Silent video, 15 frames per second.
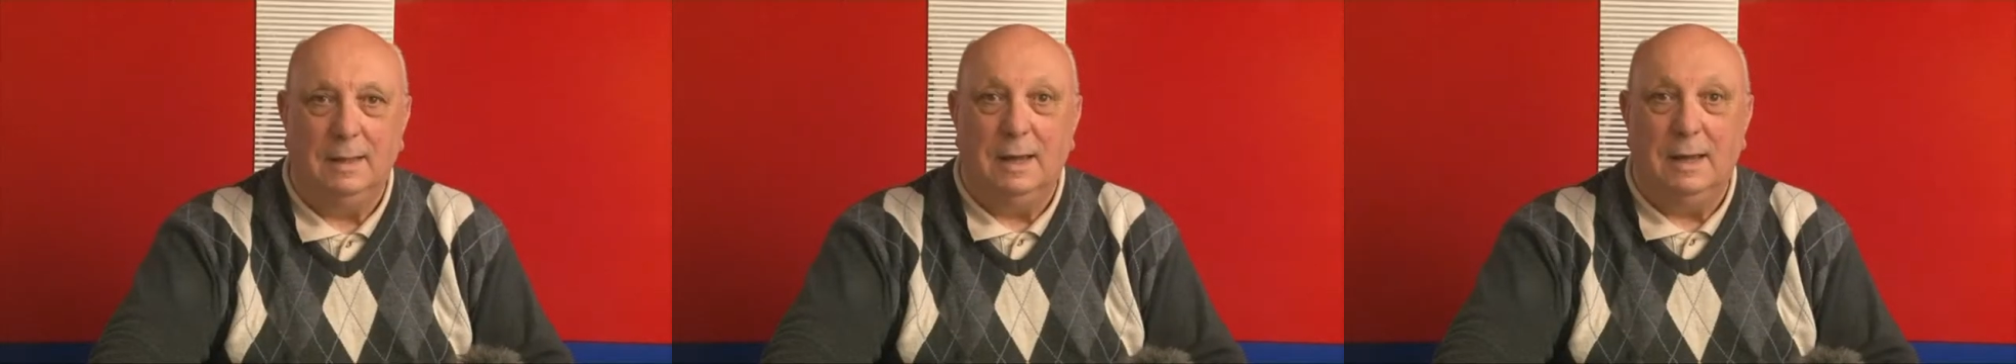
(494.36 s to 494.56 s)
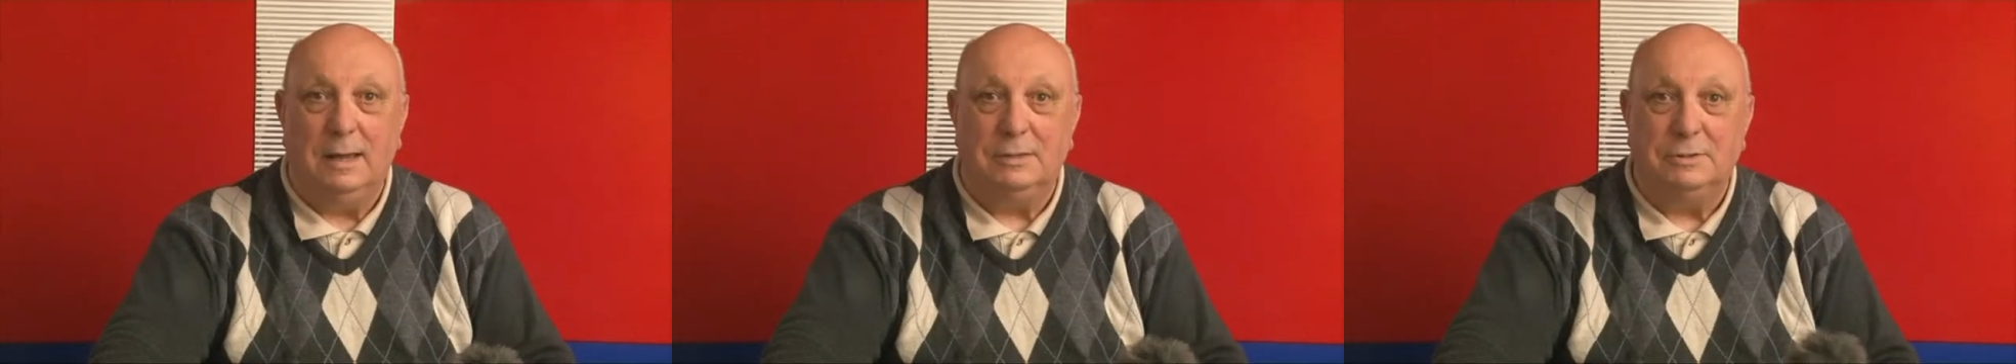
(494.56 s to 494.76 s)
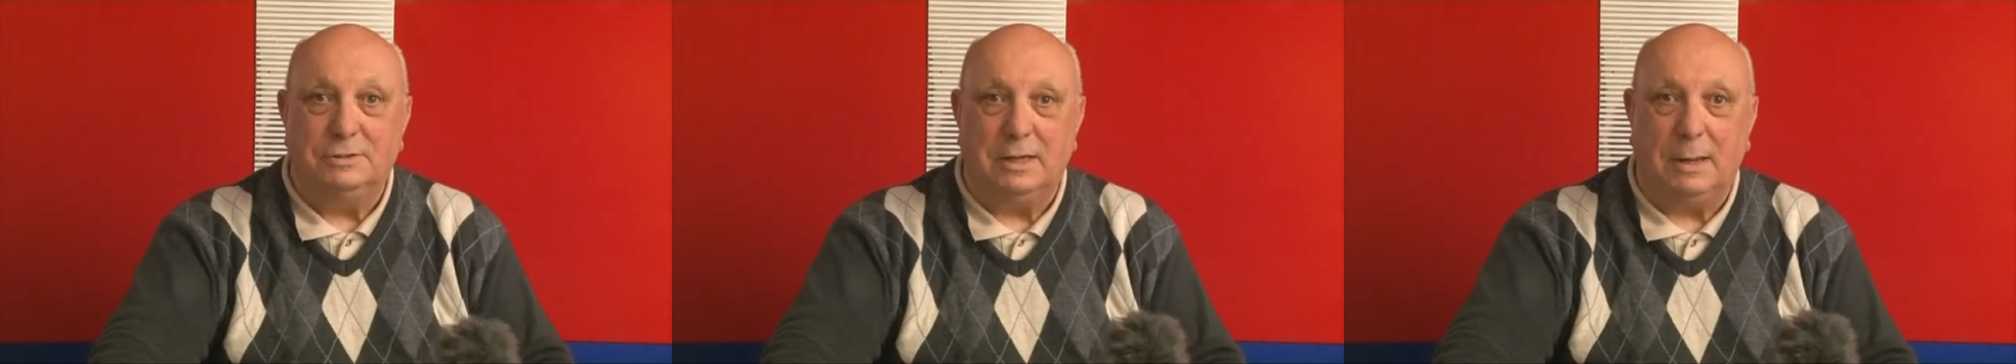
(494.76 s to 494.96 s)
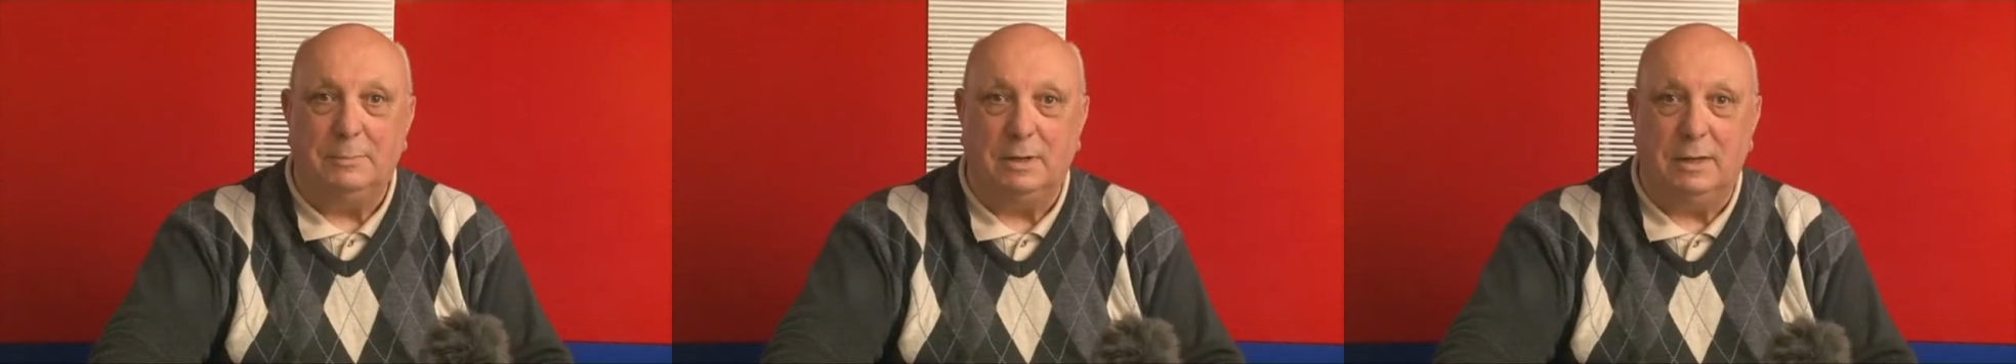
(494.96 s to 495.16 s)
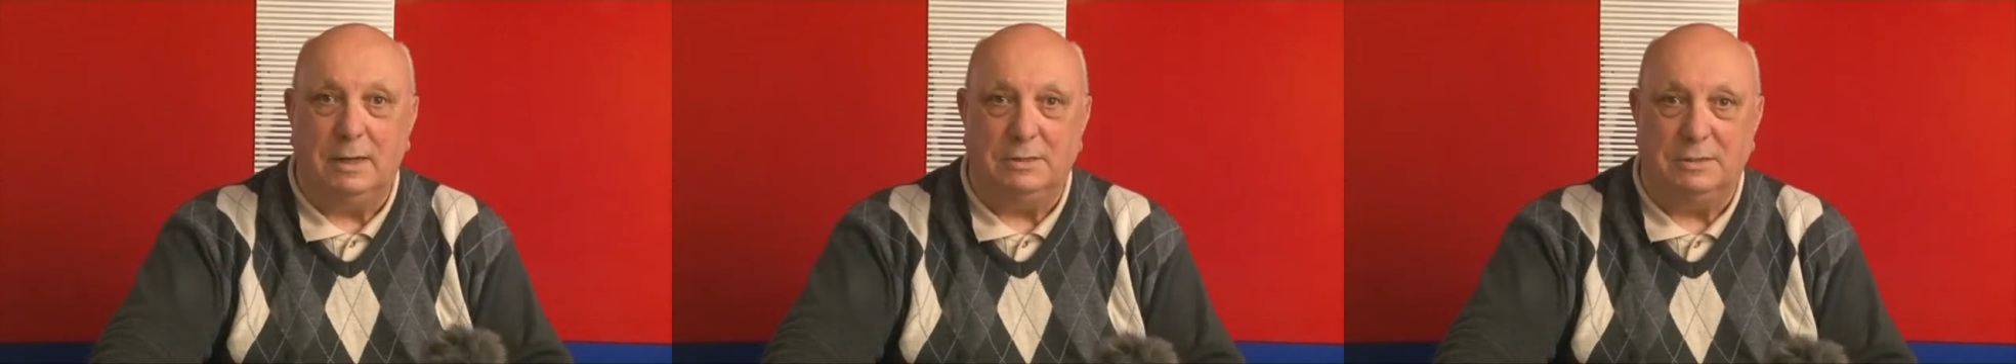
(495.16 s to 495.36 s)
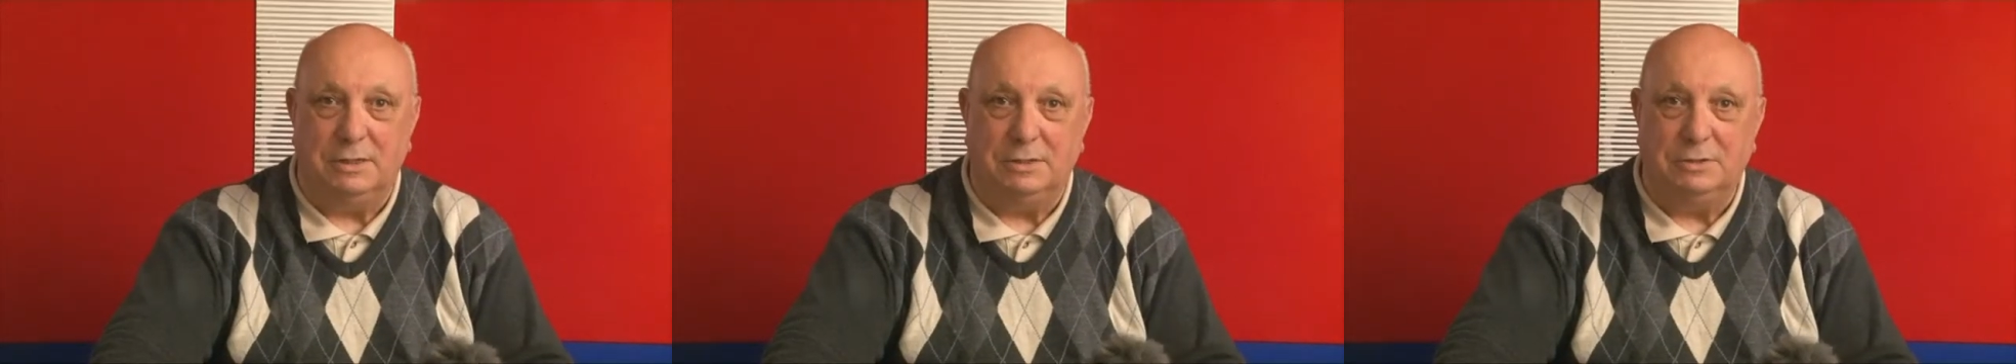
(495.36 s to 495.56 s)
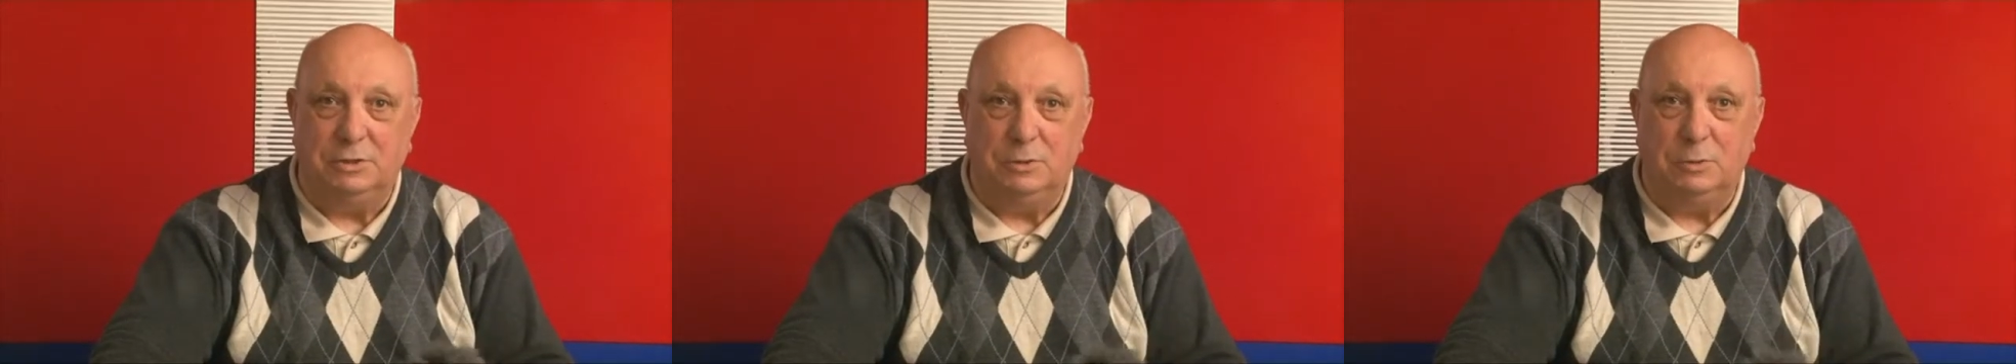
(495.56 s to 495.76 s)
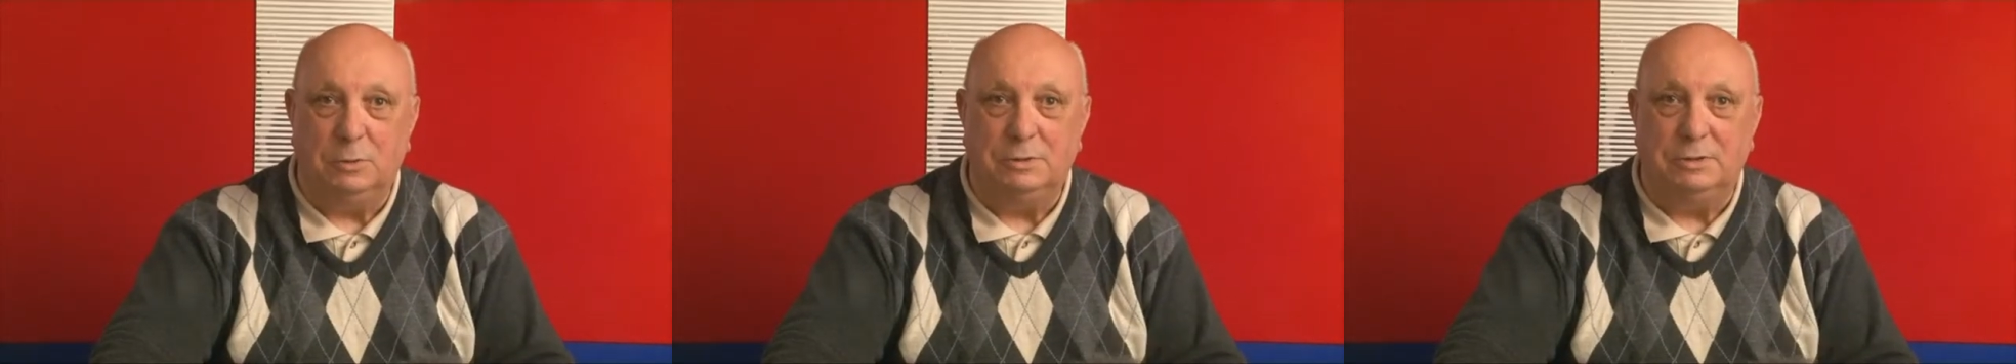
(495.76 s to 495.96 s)
In some cases,
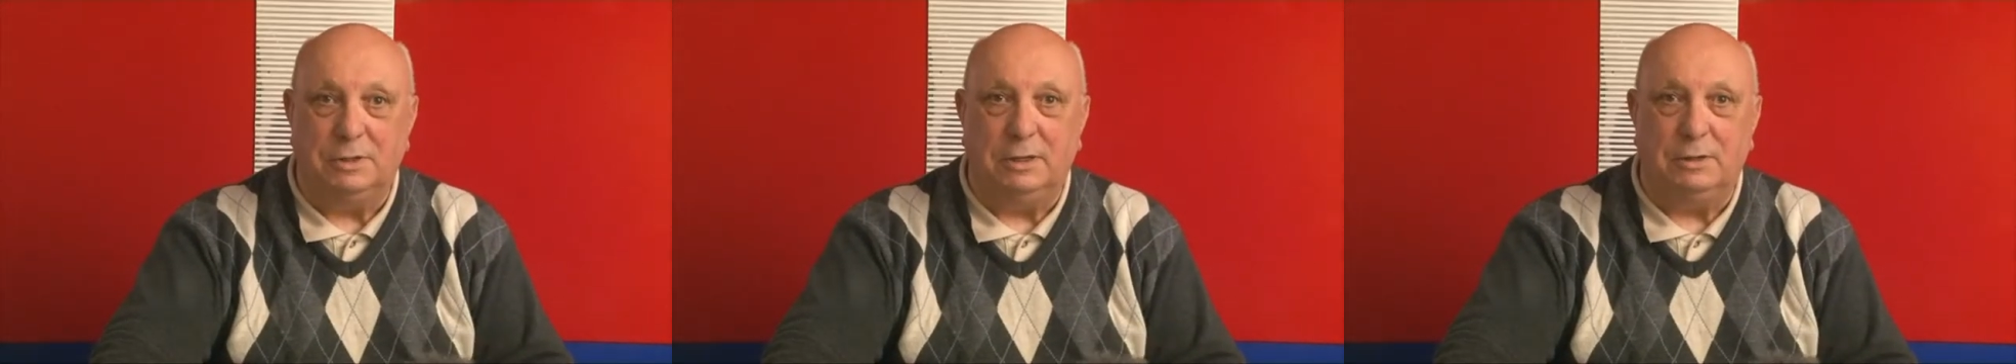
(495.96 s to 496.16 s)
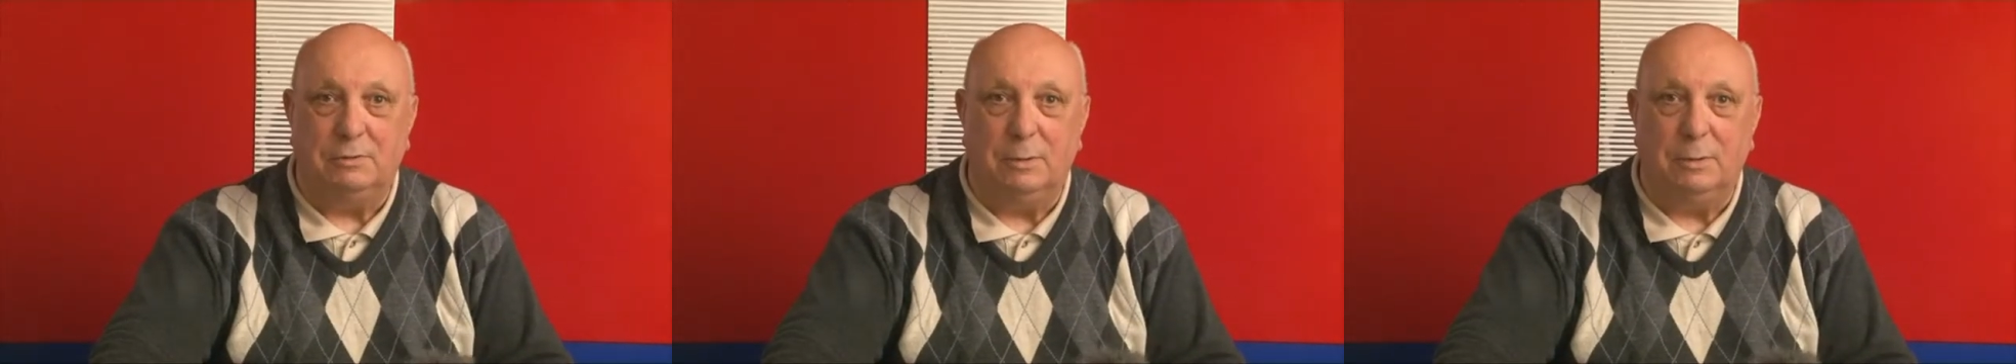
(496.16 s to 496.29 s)
you'll see a